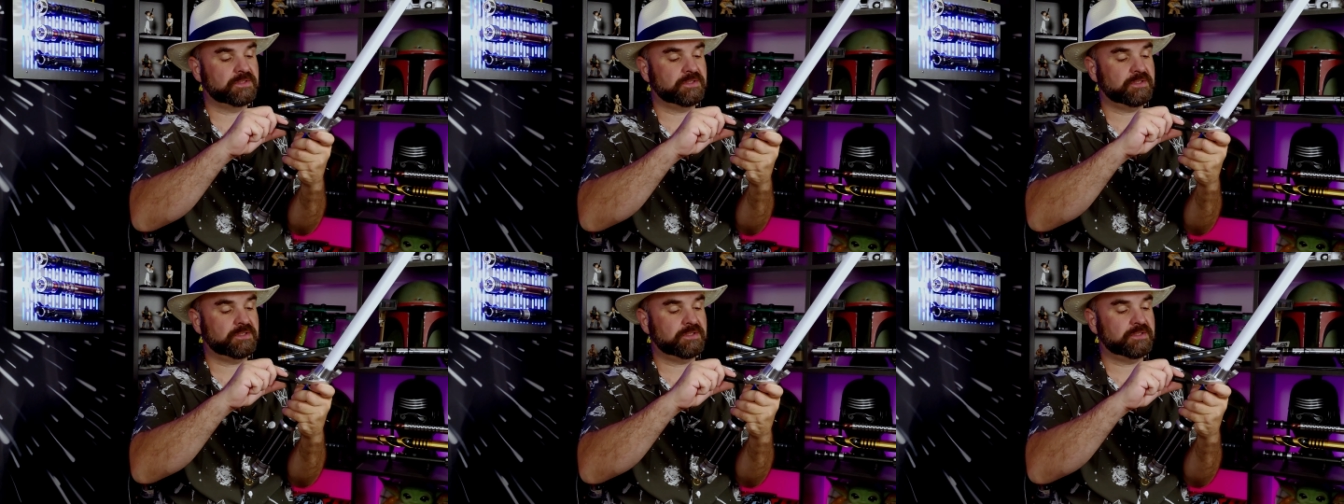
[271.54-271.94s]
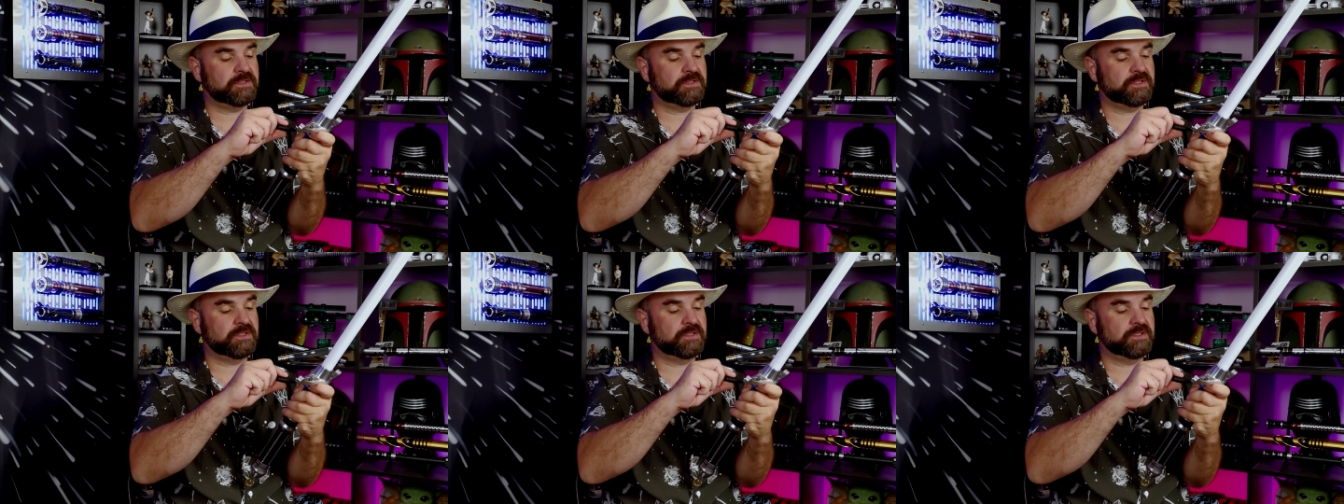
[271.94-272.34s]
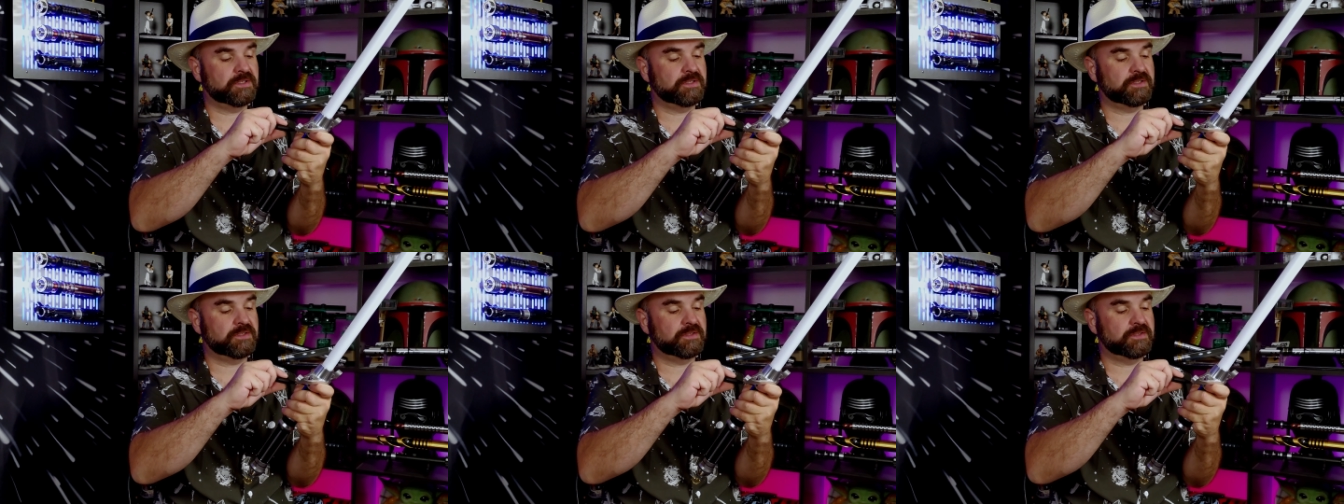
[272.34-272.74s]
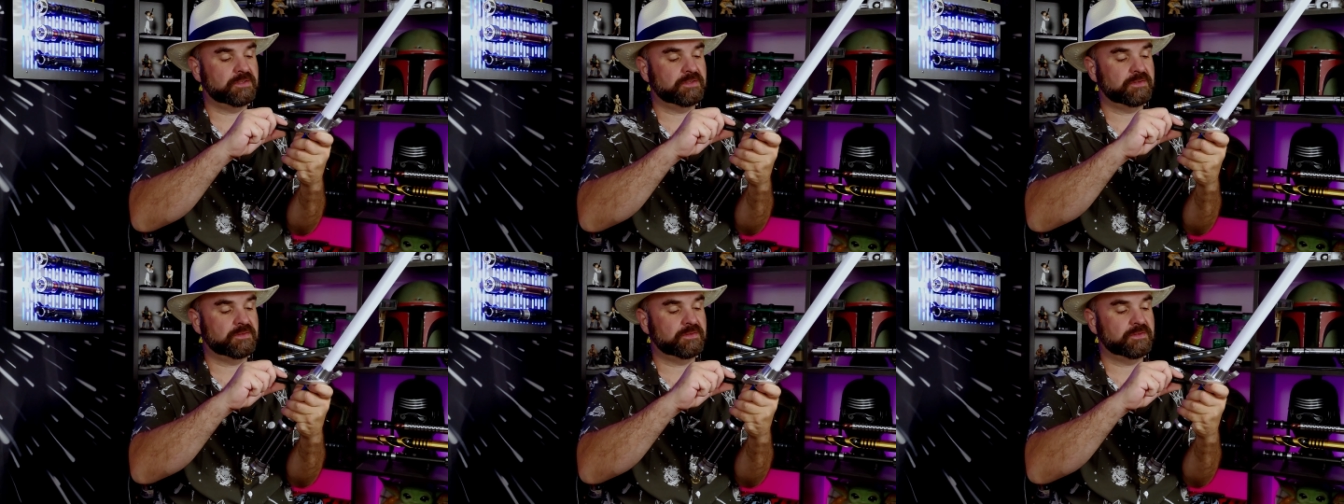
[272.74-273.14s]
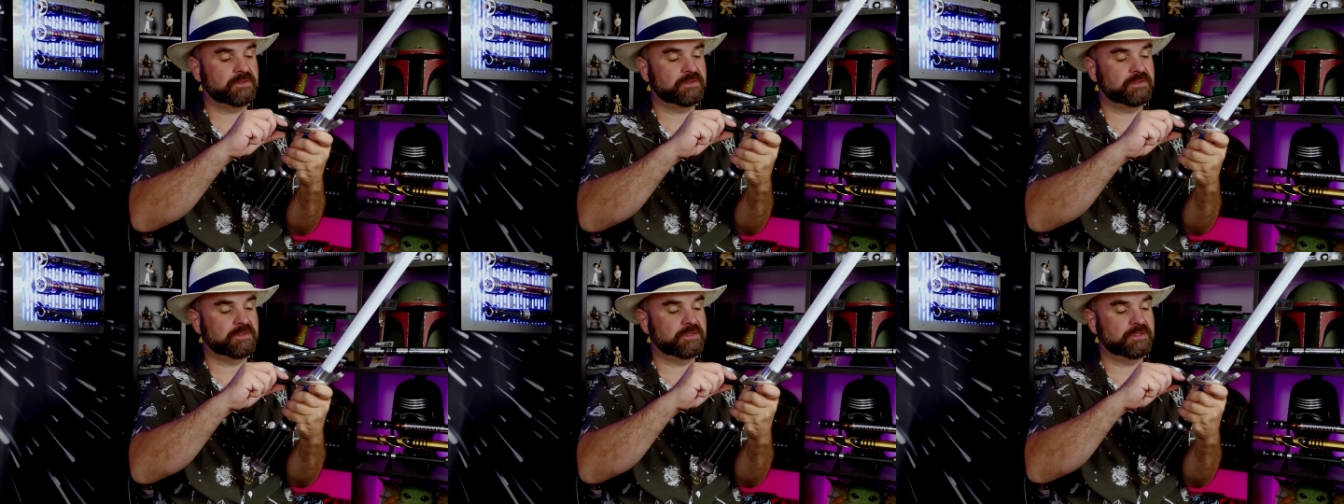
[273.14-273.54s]
There,
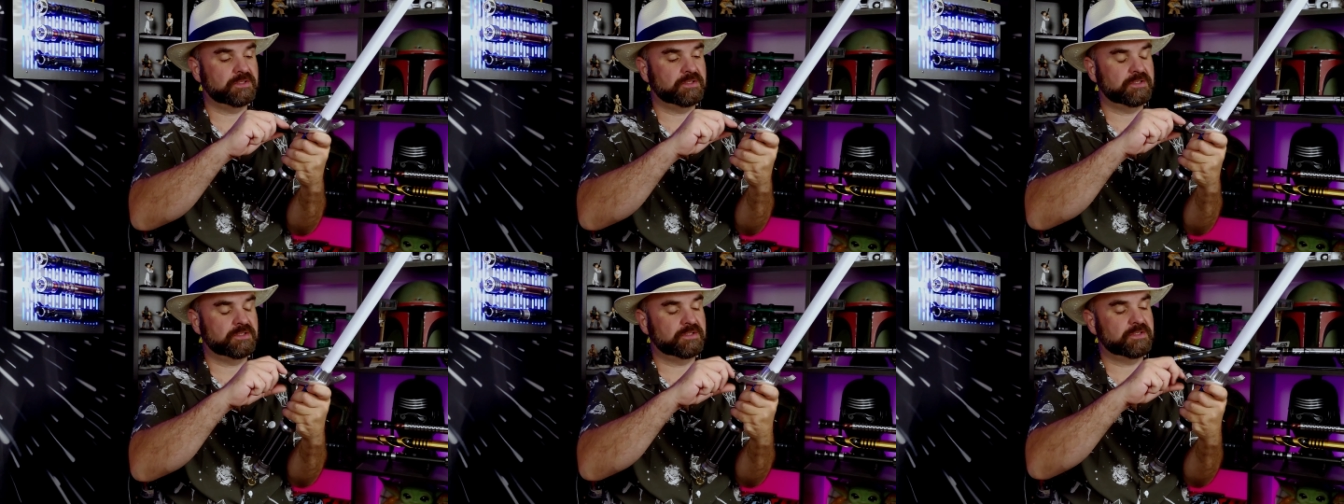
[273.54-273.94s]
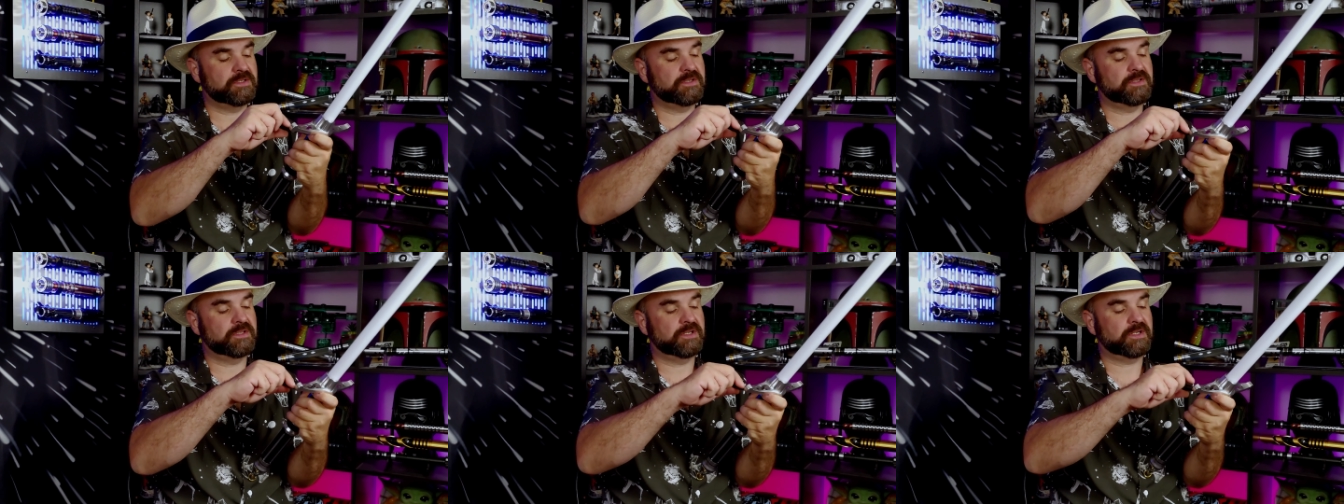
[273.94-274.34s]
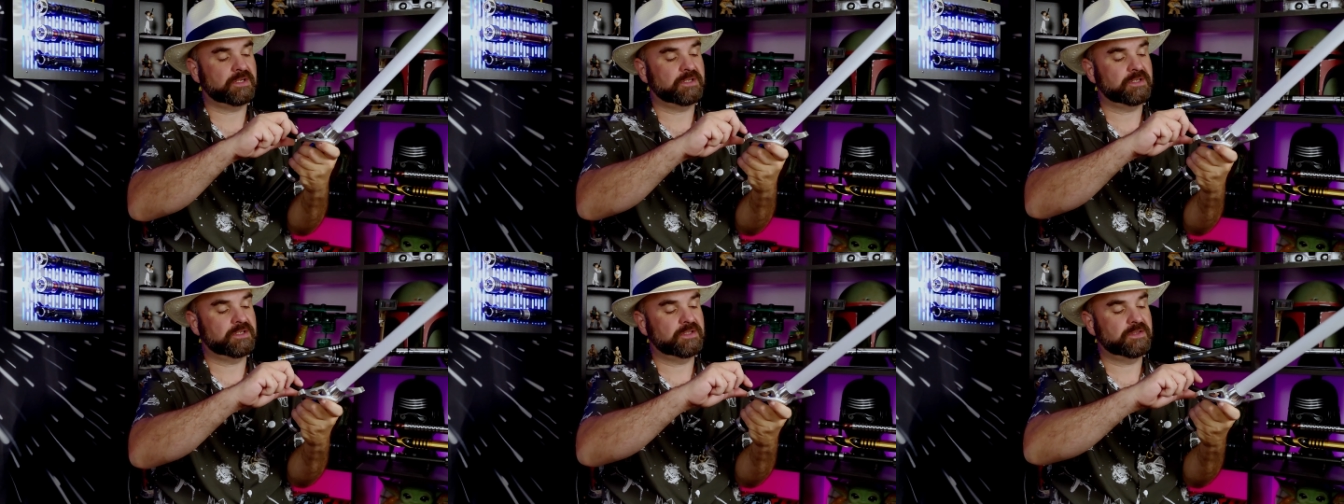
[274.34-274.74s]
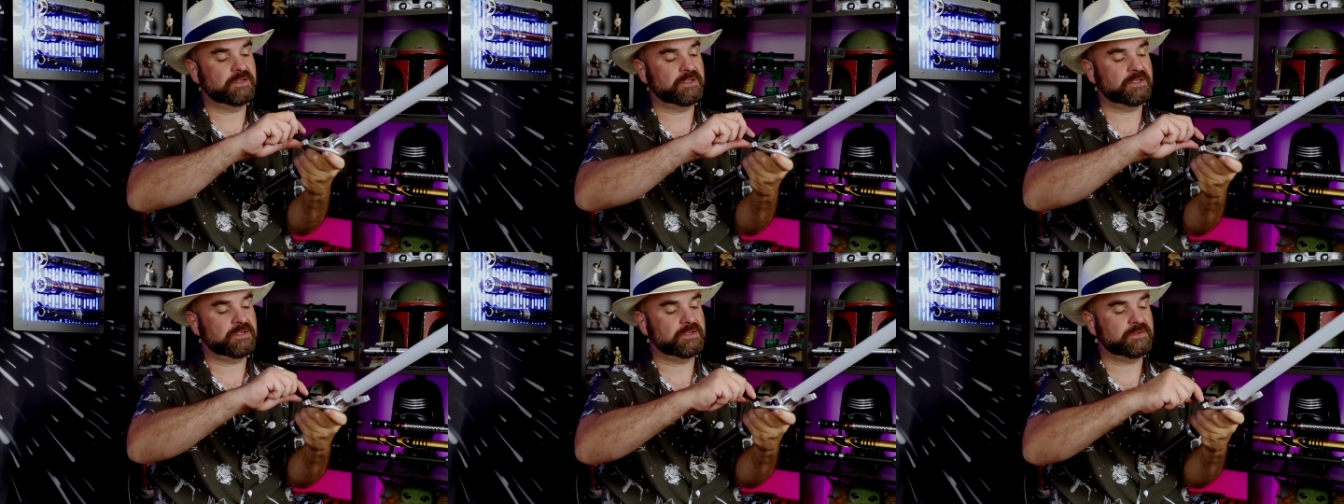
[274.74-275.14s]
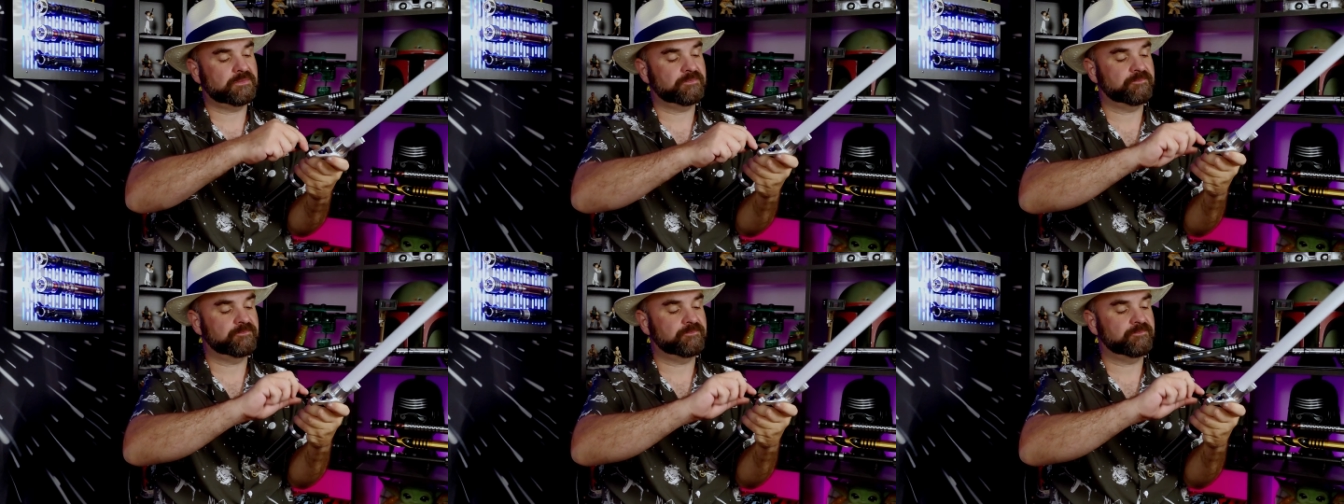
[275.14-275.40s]
and that guy there.